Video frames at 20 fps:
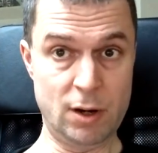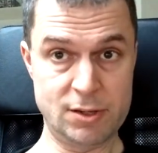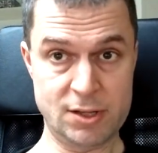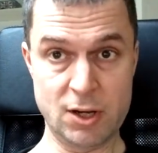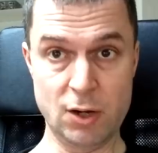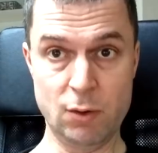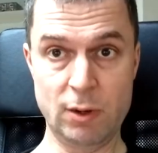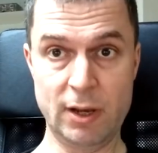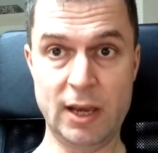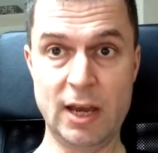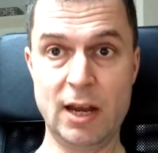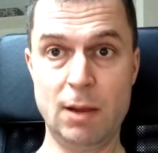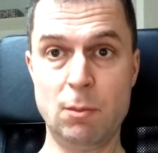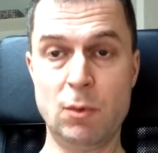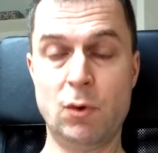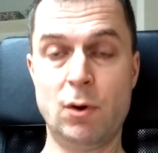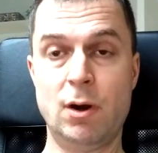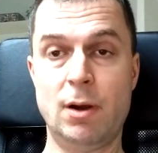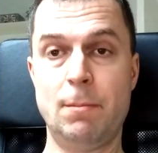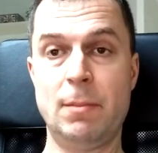We are slowly
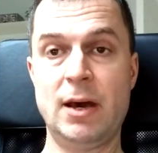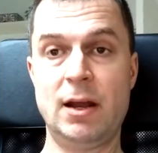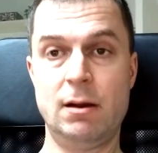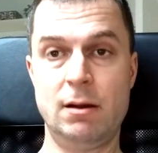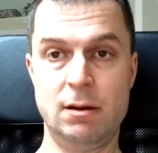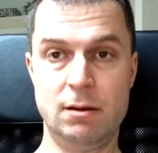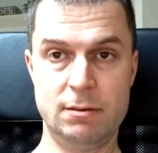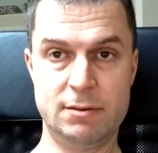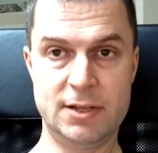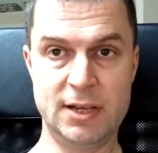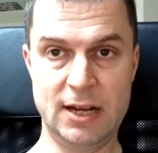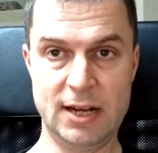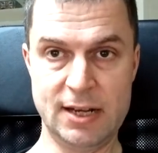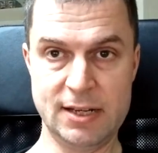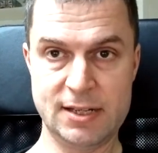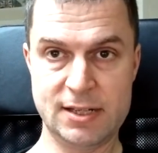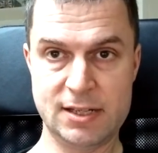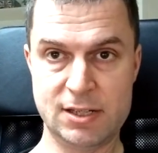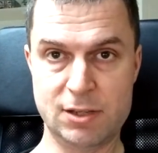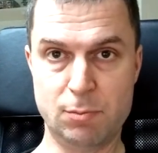getting more and better
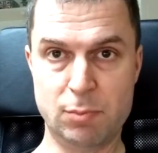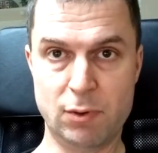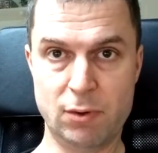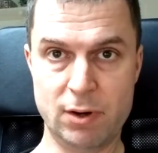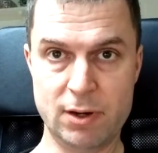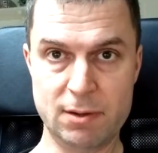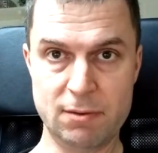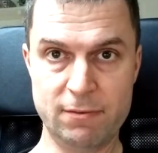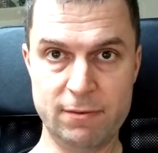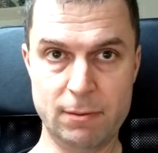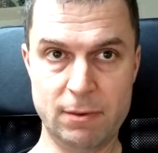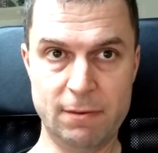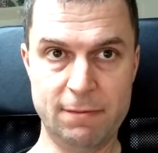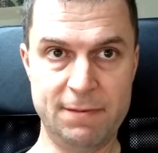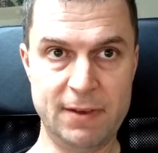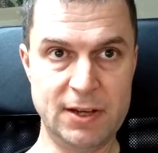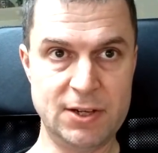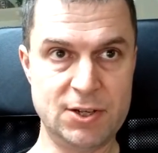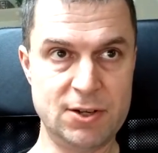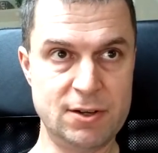TLS support and
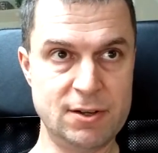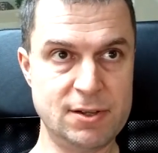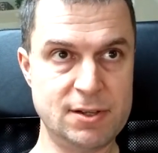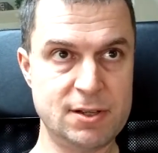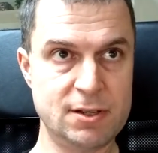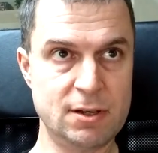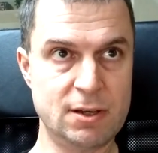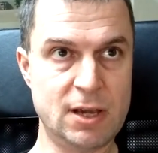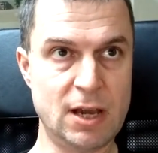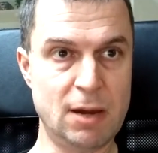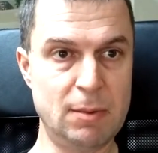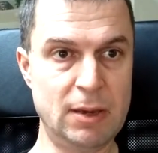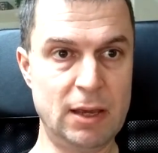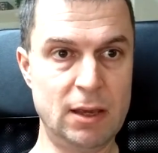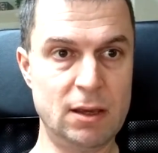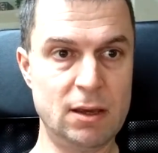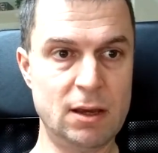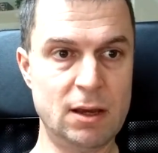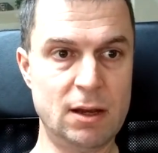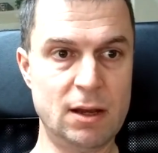features
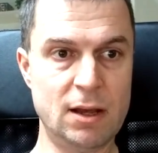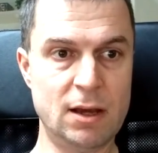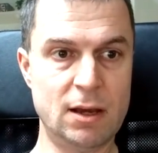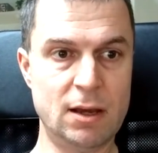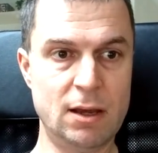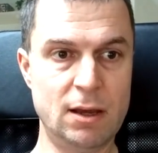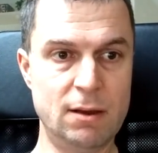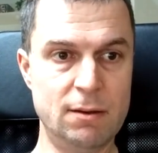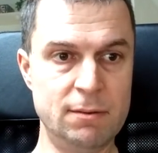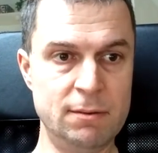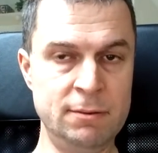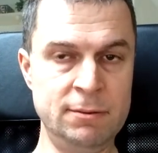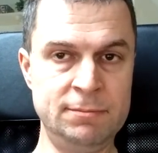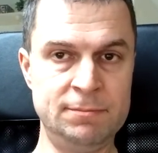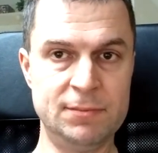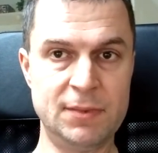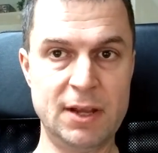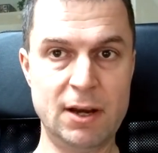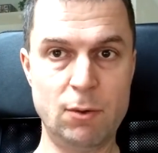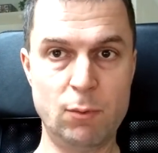coming, and
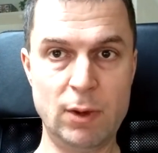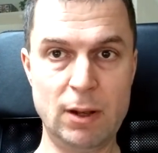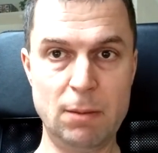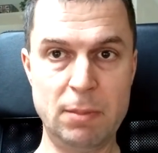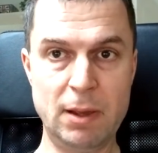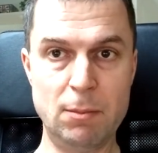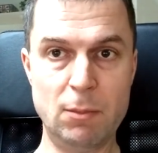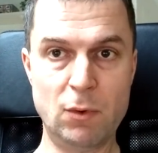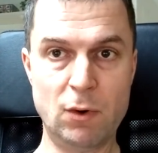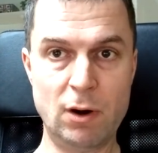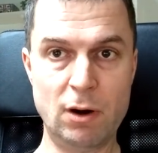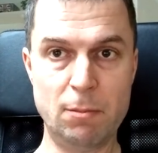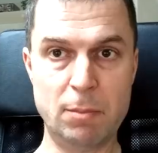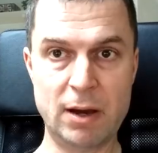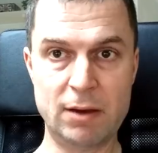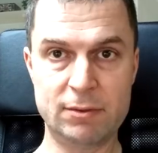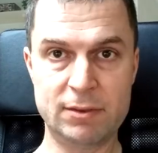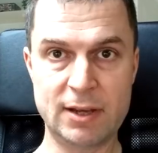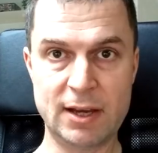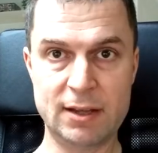there will be
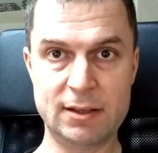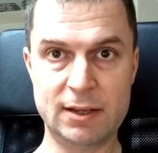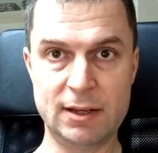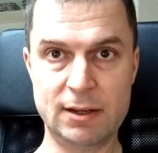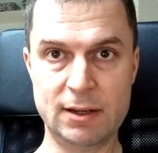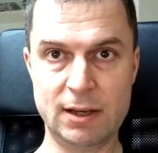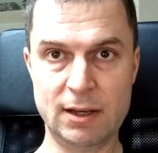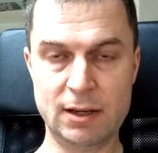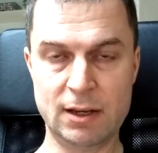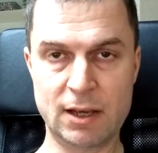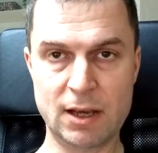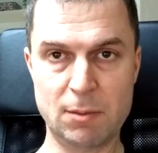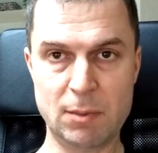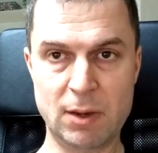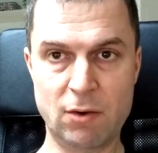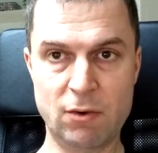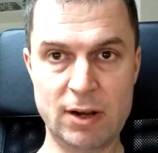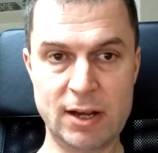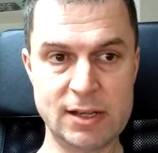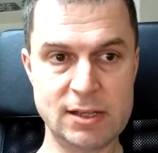more about that in
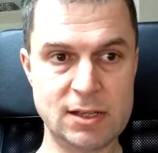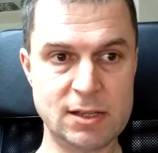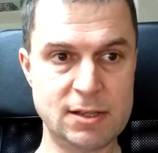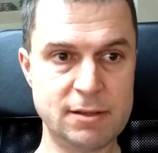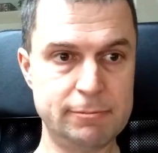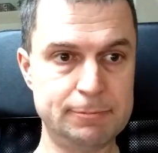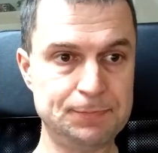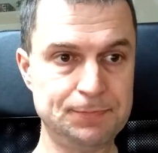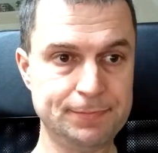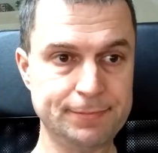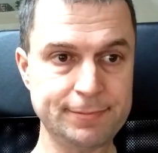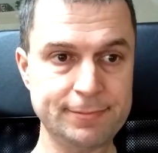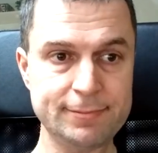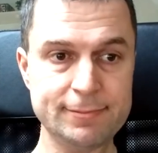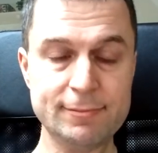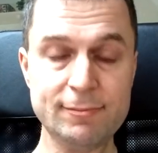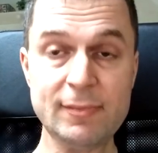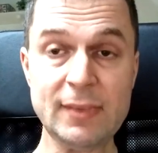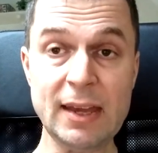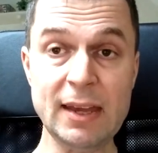coming releases.
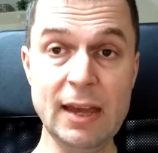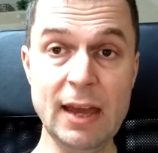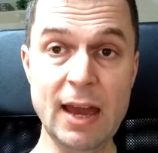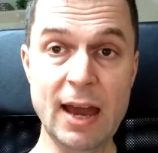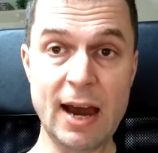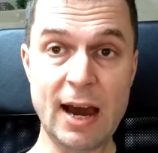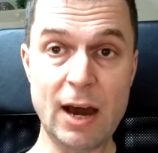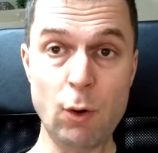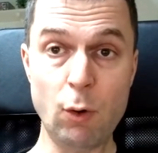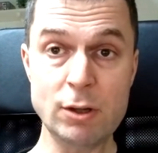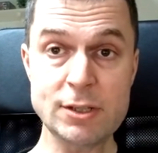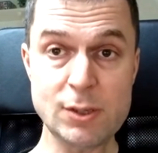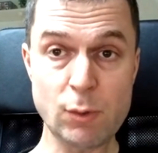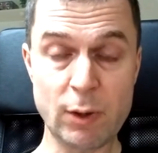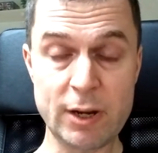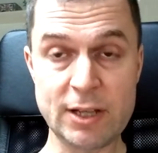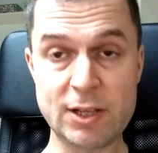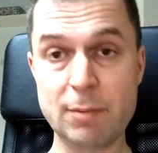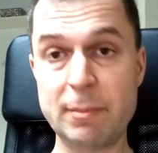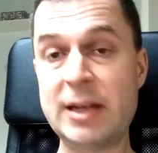I
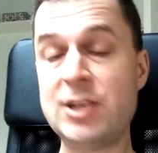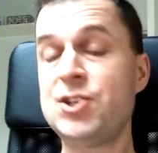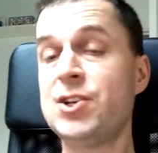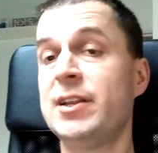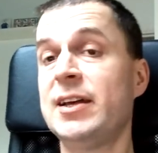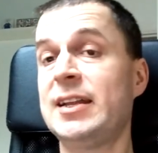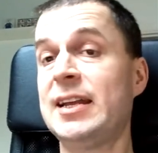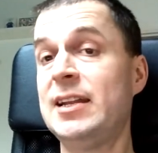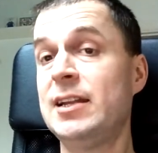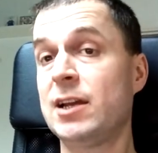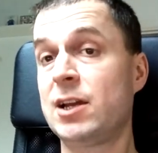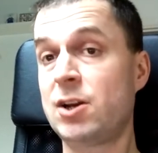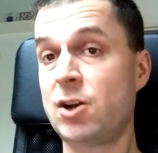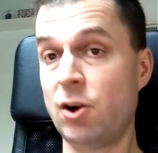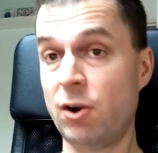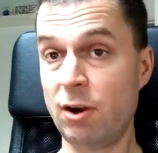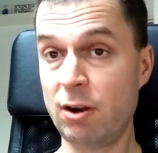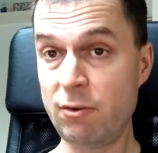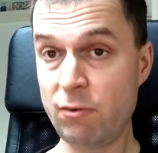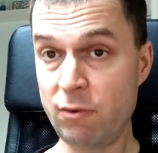also wanted to mention that in
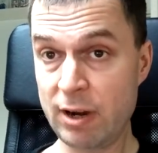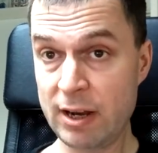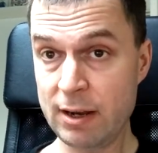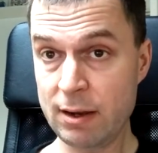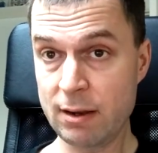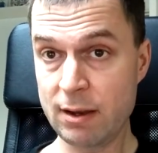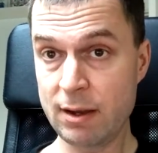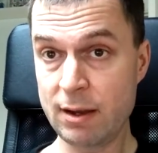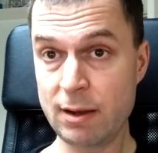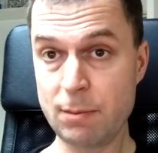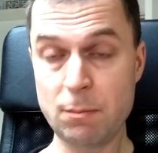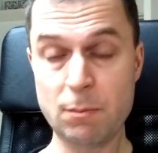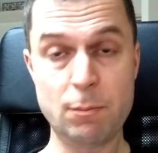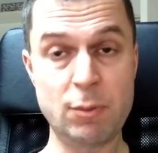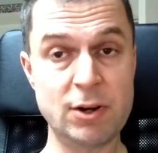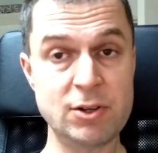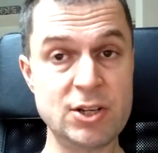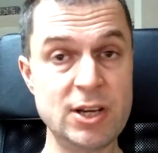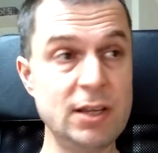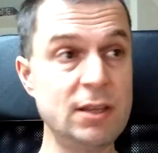the curl
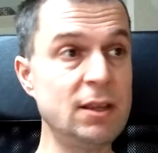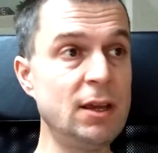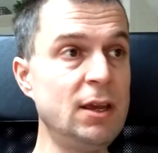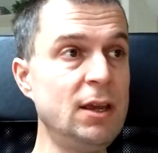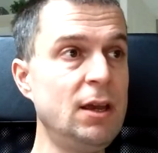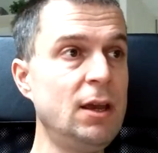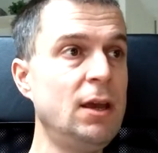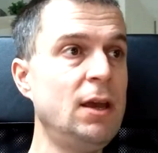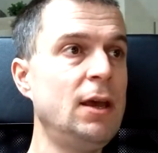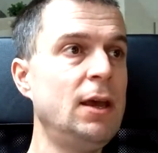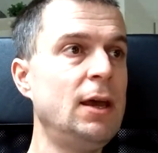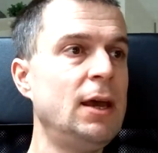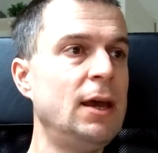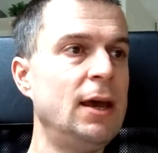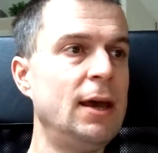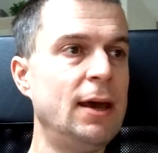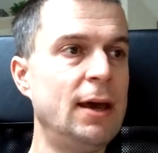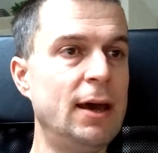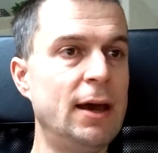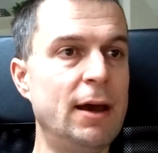project,
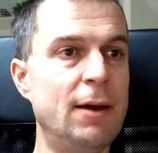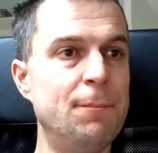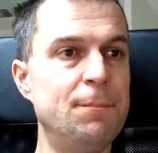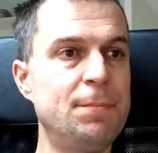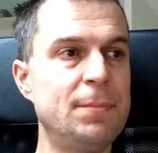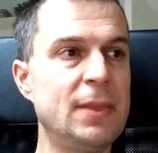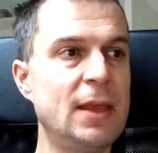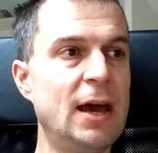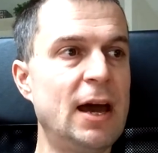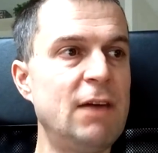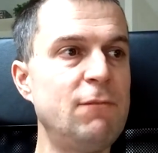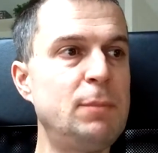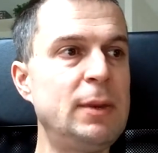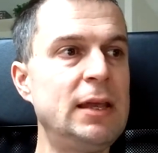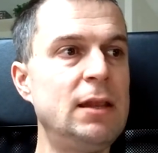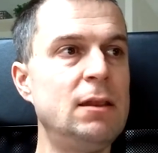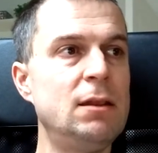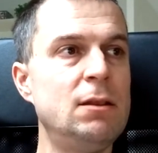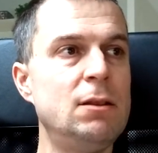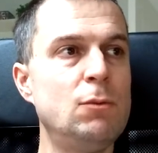
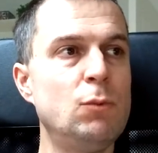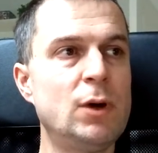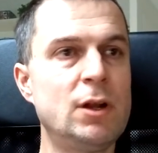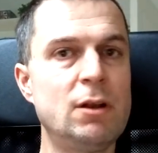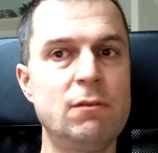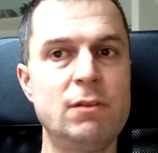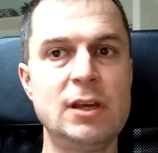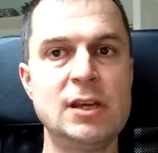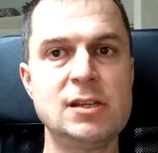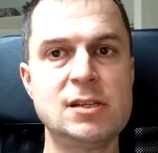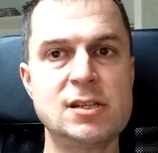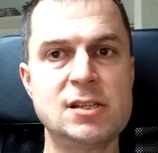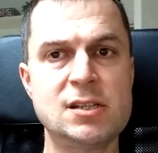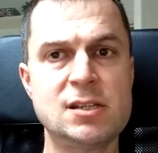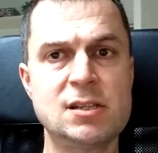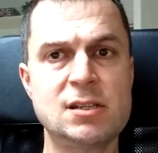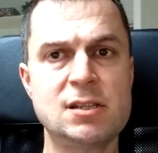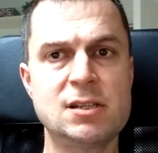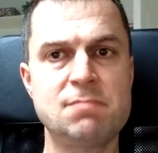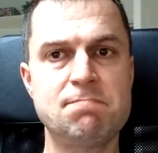I've been one of
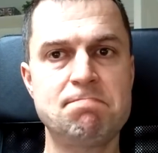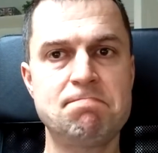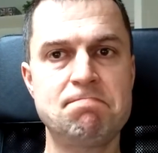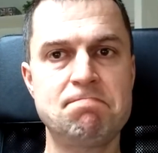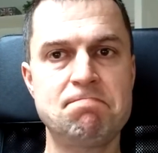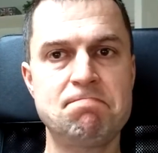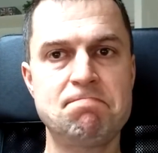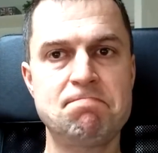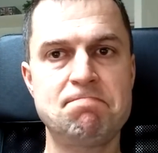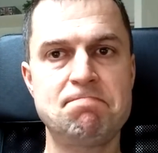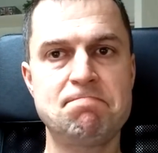these